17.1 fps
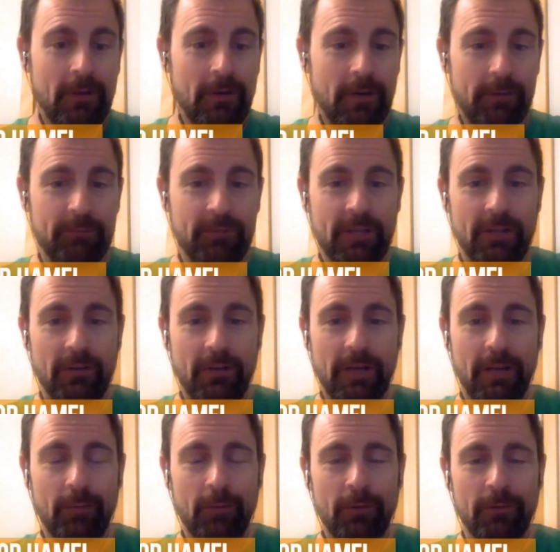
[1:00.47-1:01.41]
I'm Taylor
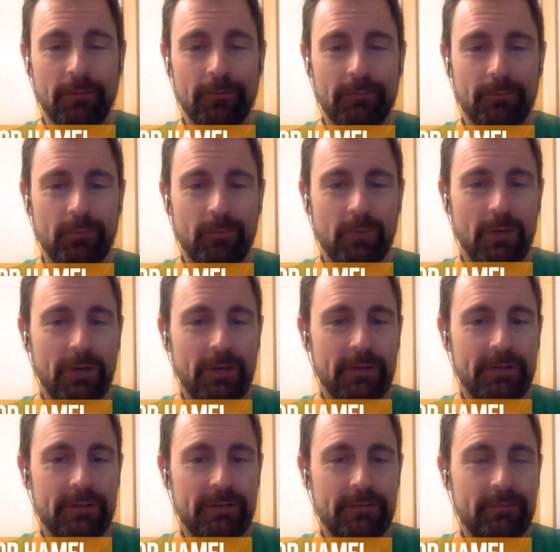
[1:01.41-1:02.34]
Hamel,
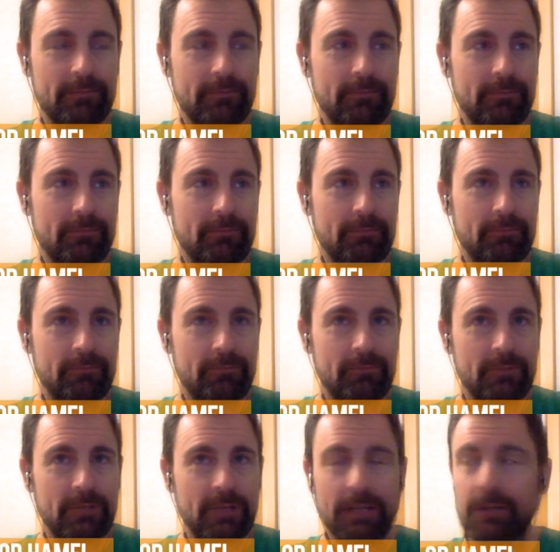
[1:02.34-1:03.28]

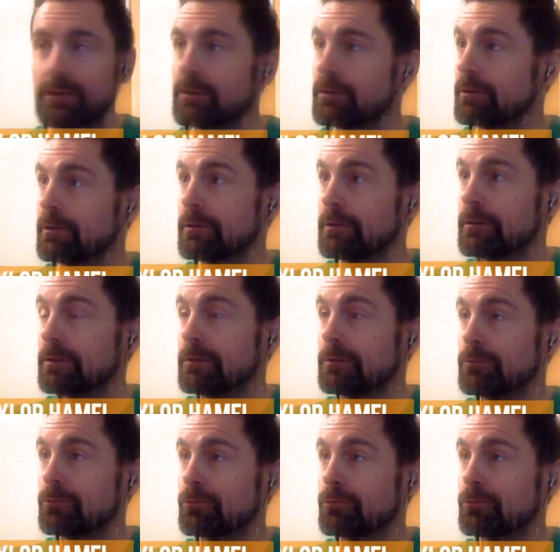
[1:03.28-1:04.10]
technical